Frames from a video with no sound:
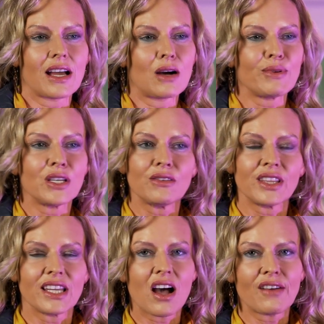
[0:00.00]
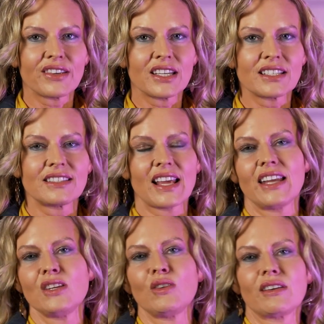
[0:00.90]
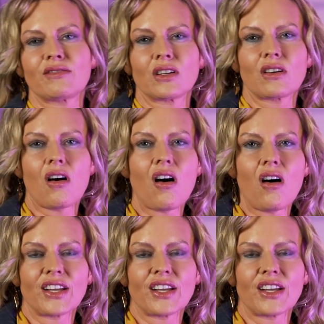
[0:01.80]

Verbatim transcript: helping you in the office and you give her a call